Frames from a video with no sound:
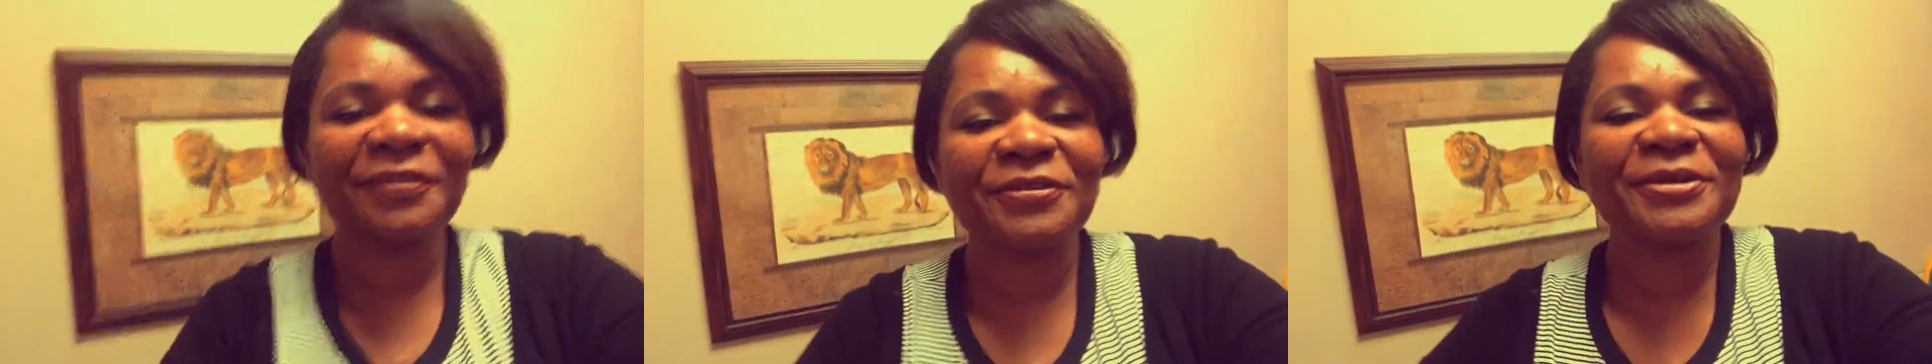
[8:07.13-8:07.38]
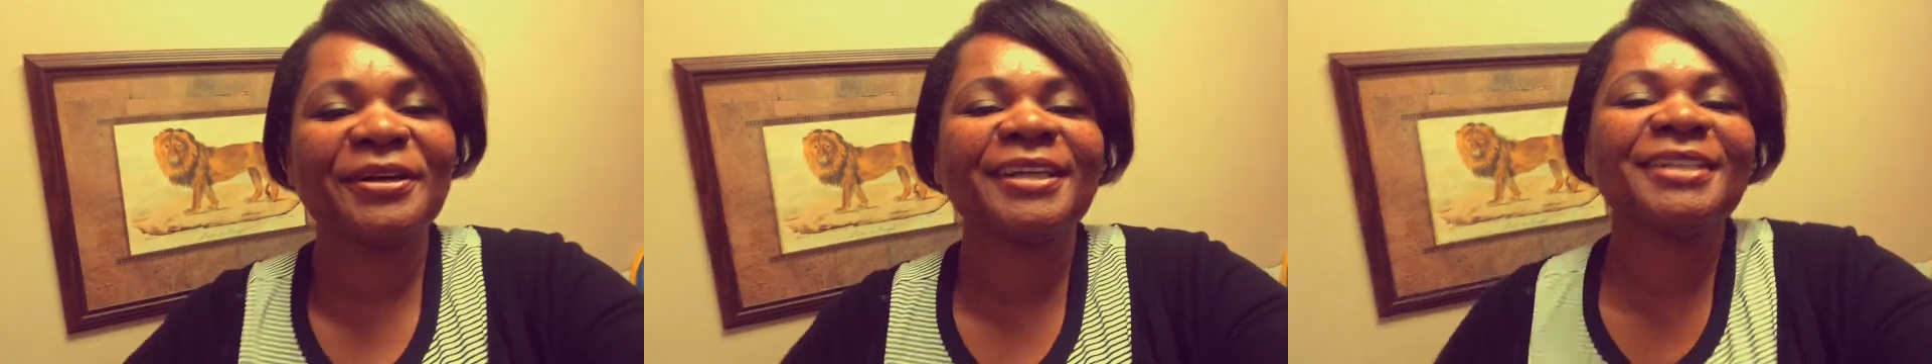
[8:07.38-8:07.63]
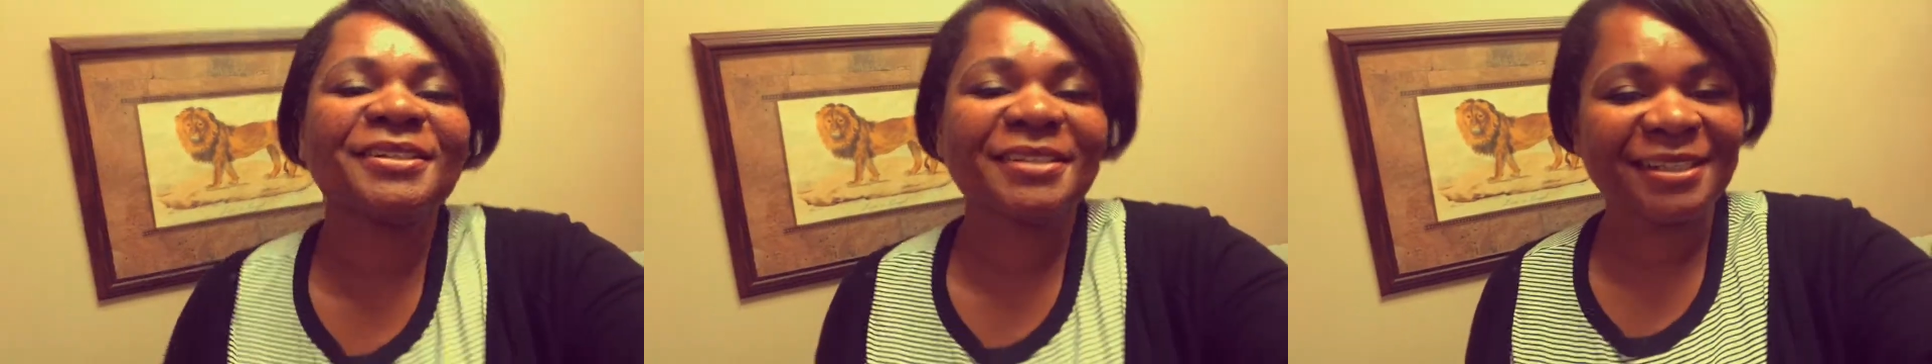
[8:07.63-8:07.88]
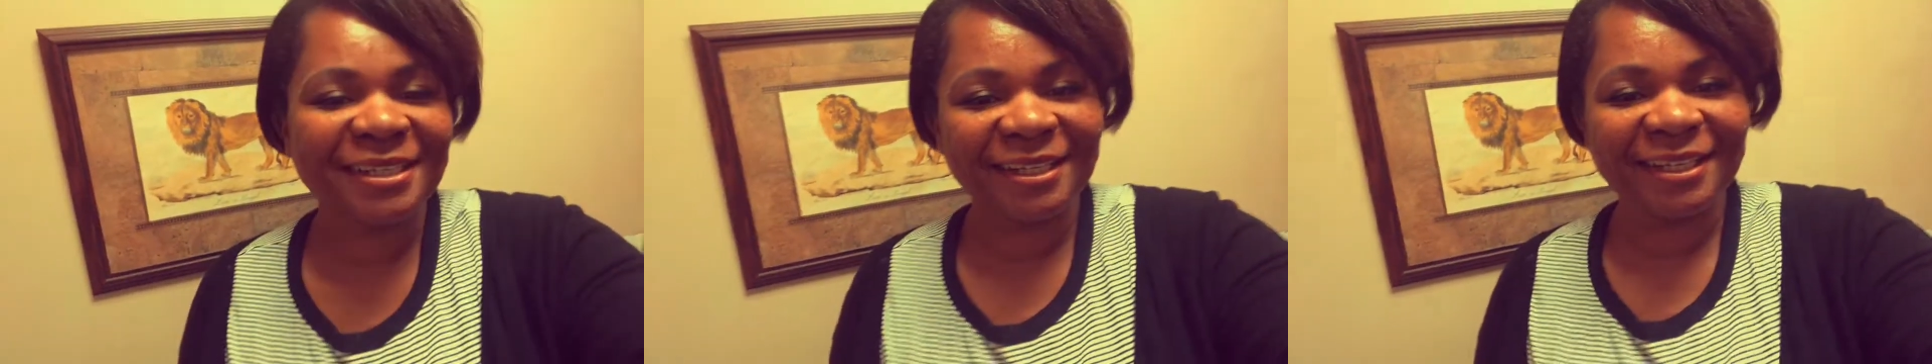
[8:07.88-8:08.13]
If you're
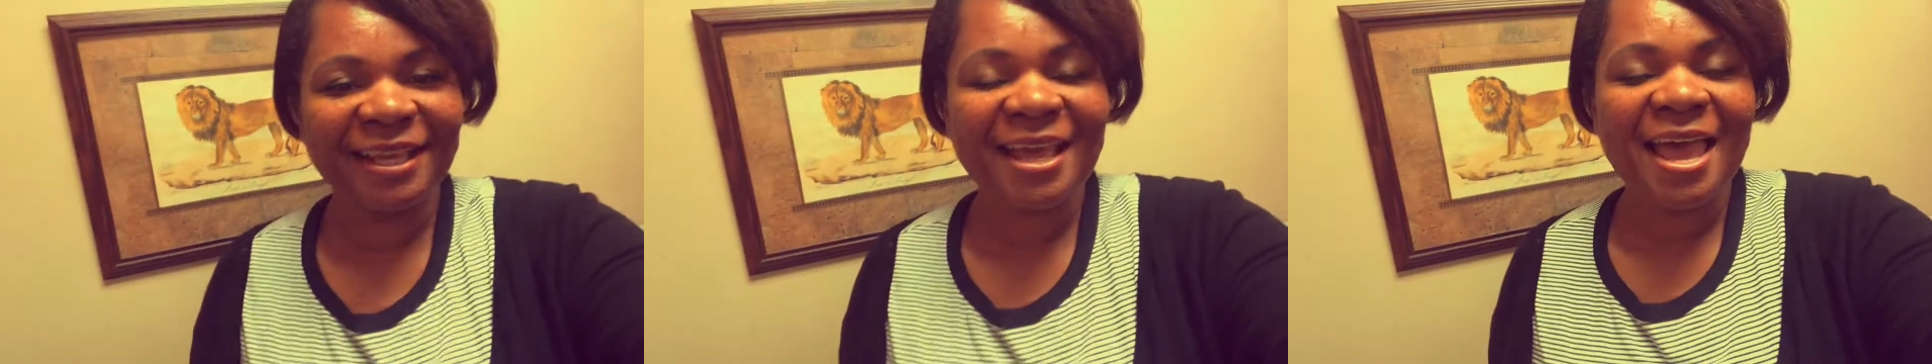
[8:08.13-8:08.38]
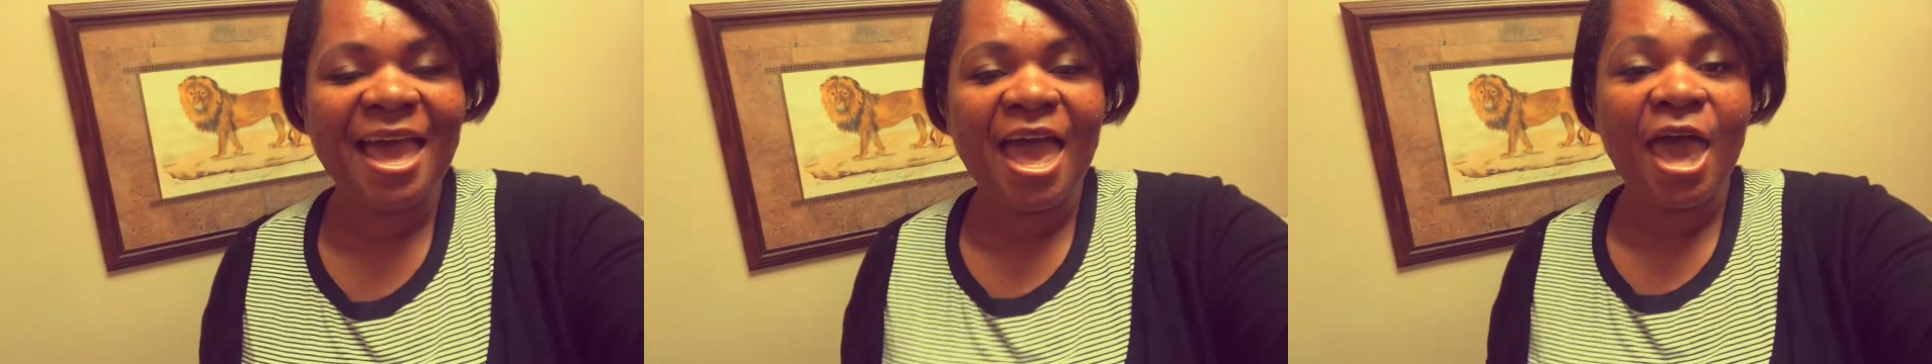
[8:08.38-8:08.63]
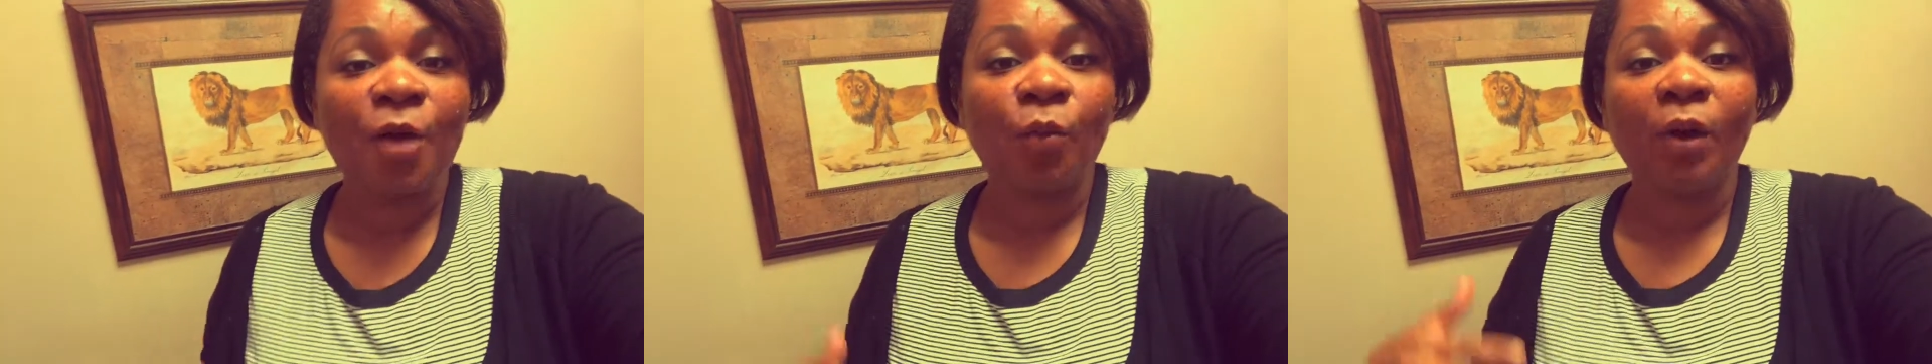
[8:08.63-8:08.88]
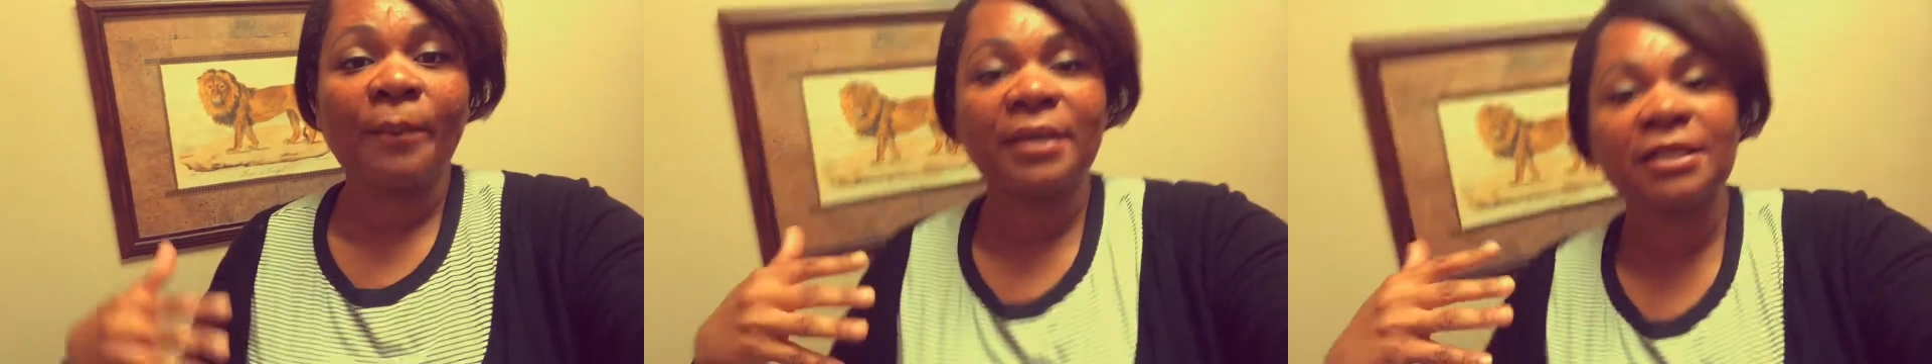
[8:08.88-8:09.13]
interested
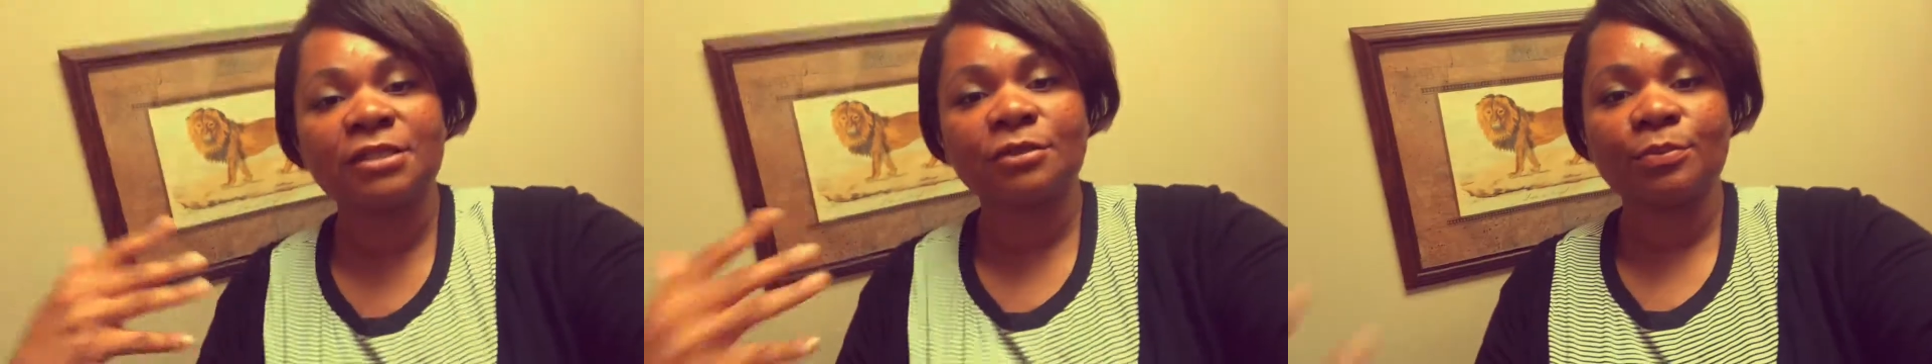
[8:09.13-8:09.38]
and want me